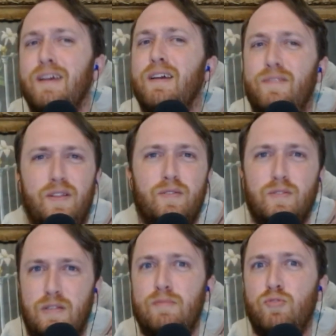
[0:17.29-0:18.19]
it felt like it was a
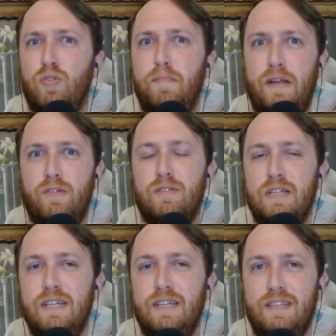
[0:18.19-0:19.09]
lot more
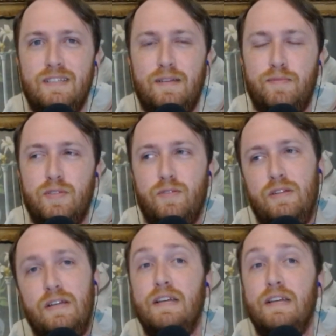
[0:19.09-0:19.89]
apparent in this episode,